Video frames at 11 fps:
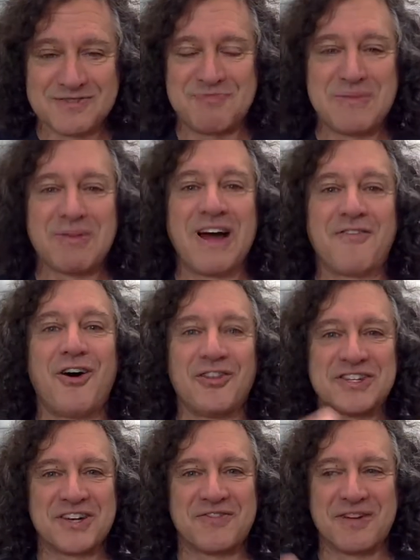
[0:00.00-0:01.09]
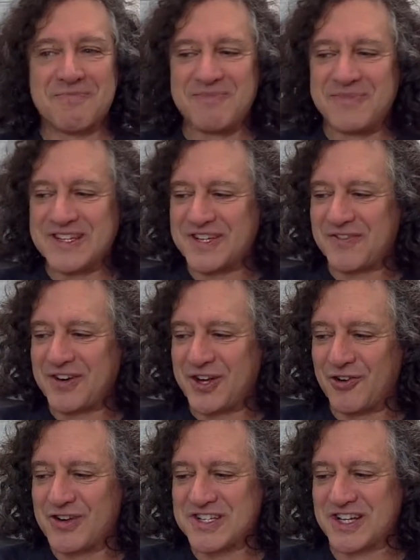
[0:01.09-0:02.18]
People have all these different
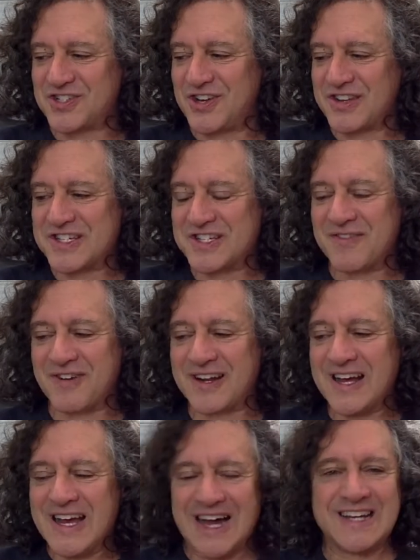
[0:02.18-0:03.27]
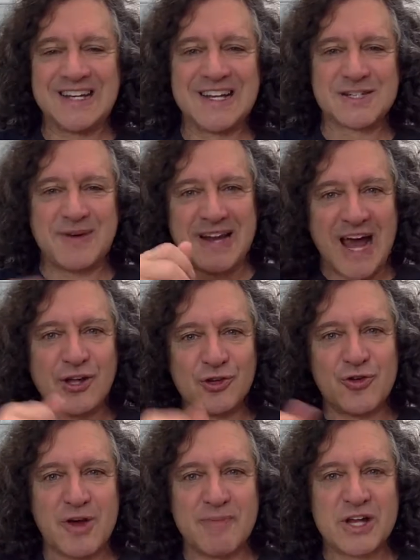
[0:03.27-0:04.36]
heuristics, all these different ideas about how you
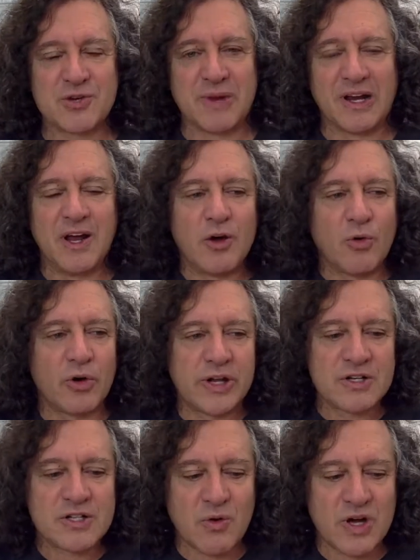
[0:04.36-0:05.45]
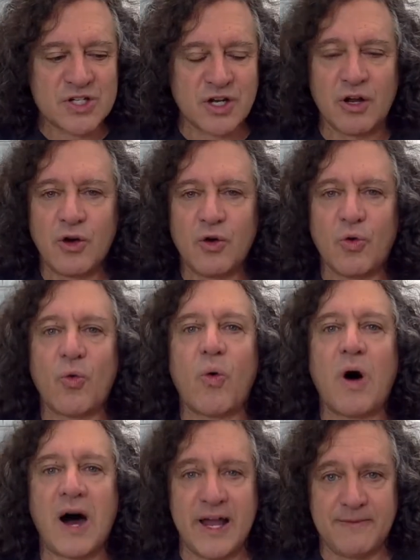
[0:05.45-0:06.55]
do that measurement. Well, here's a question.
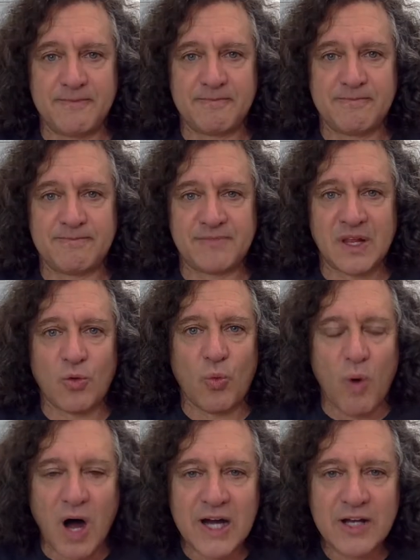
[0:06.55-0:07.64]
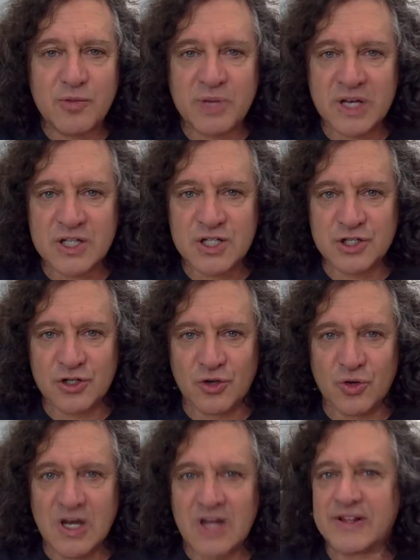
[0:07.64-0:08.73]
Why? Why do you pick a shoe
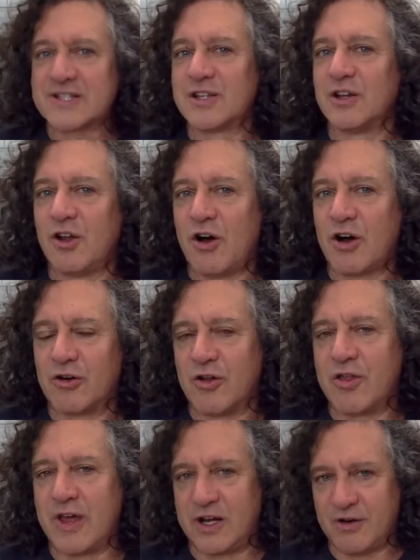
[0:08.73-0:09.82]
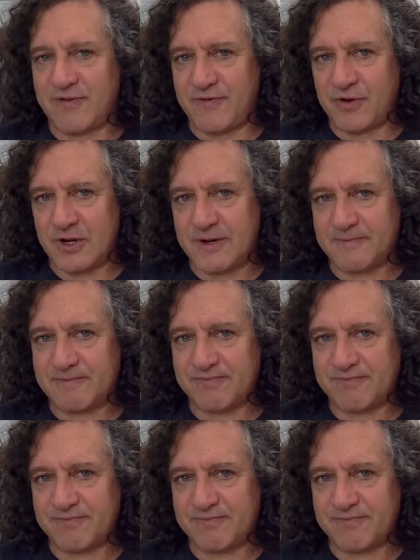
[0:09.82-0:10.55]
that's longer than your foot?